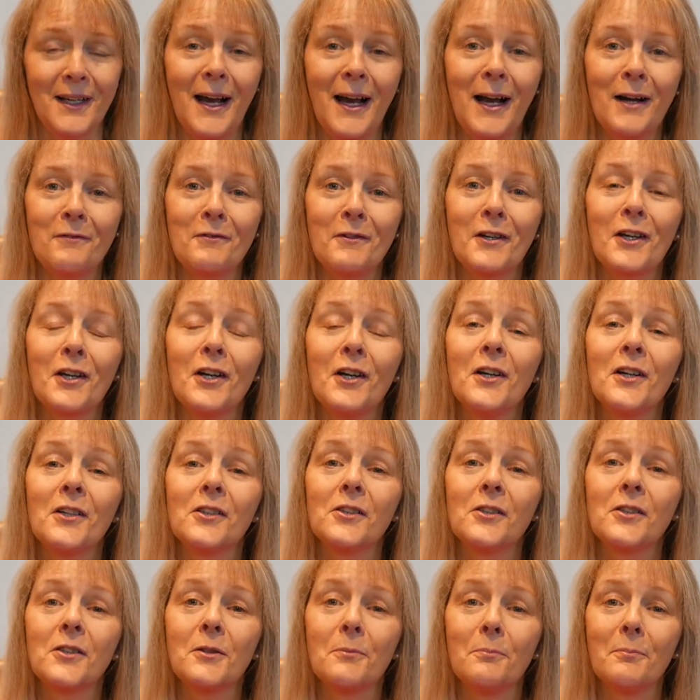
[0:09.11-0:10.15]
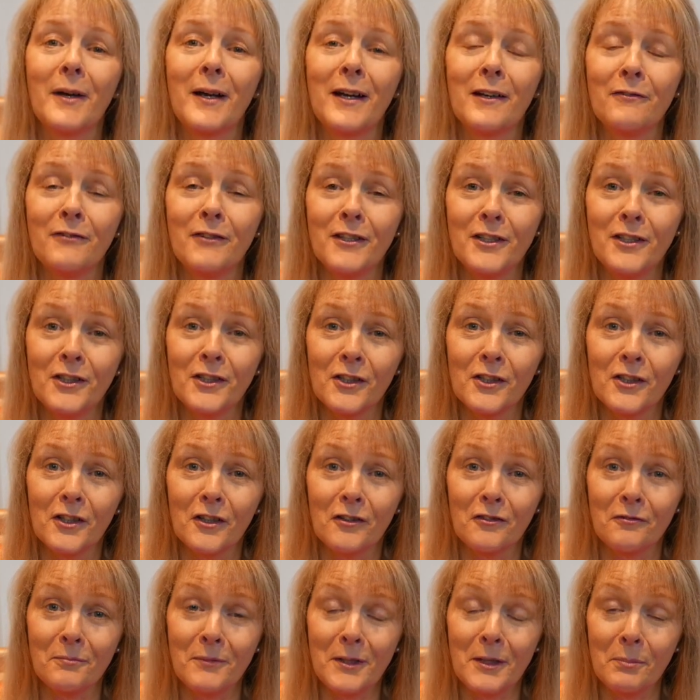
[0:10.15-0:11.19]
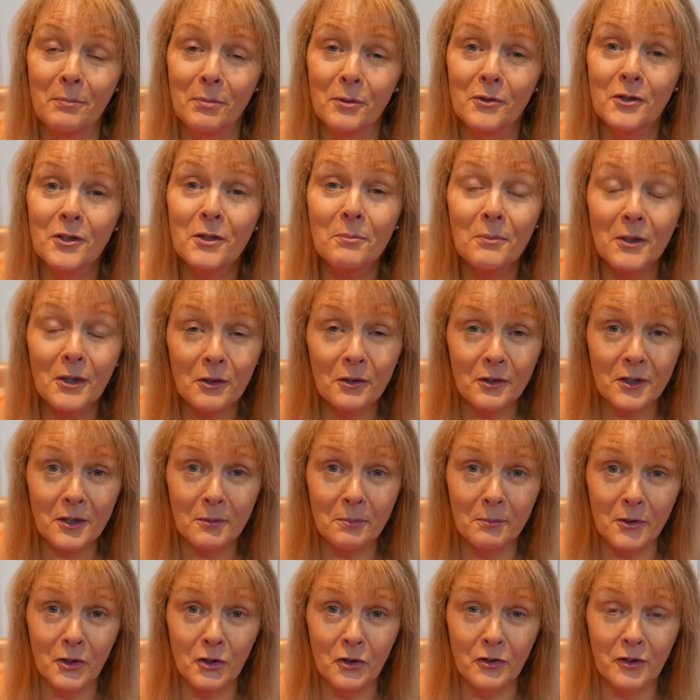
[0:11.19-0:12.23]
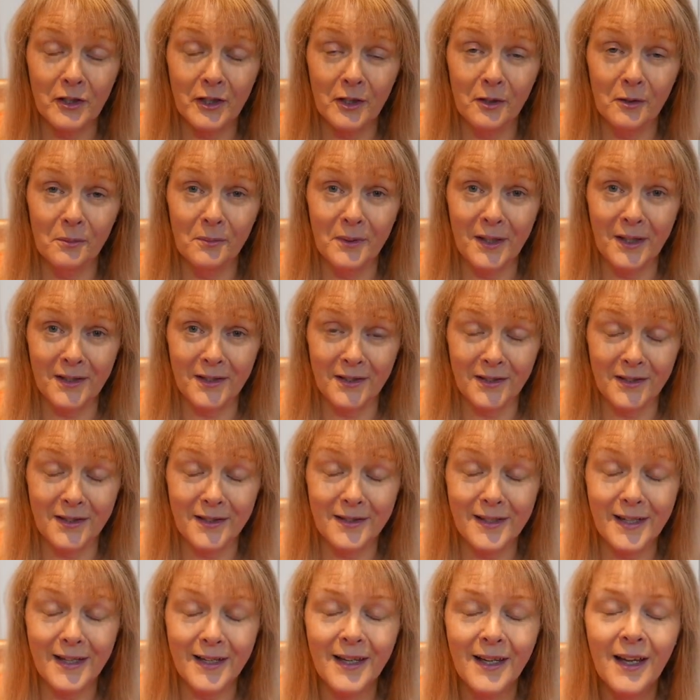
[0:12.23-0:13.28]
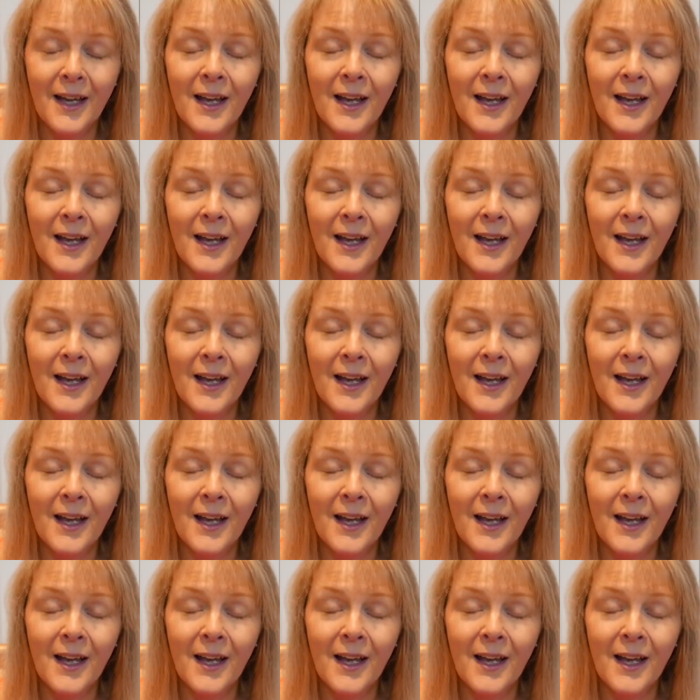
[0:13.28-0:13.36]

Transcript: I recorded my video of me putting my Christmas tree up yesterday